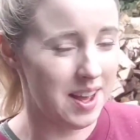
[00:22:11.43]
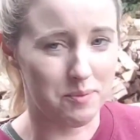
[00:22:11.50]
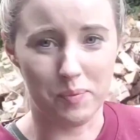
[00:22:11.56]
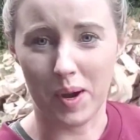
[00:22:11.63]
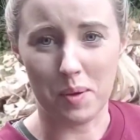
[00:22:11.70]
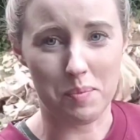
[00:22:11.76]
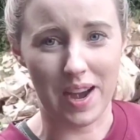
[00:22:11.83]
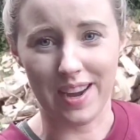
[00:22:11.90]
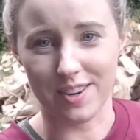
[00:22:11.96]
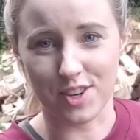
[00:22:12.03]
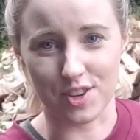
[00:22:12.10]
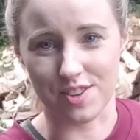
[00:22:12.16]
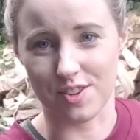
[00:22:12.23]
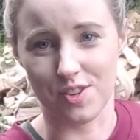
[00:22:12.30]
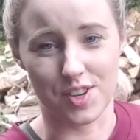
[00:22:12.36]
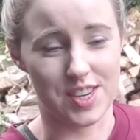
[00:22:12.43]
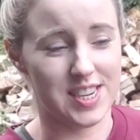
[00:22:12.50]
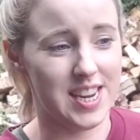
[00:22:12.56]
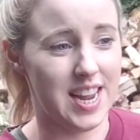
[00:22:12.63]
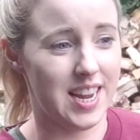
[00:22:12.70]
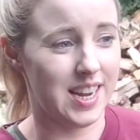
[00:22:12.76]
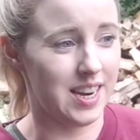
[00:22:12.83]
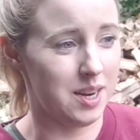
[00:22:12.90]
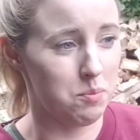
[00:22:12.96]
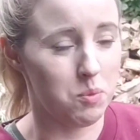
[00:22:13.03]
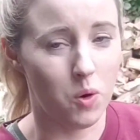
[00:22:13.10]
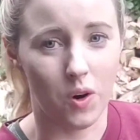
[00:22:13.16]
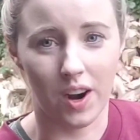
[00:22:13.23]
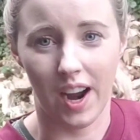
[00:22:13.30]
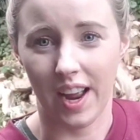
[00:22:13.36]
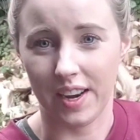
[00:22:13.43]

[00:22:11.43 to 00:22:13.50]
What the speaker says: My back just couldn't take any more,